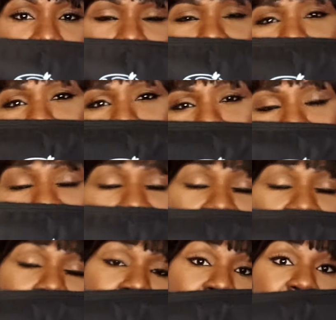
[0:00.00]
I
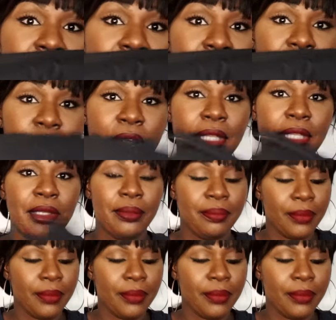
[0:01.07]
think maybe that's the brand.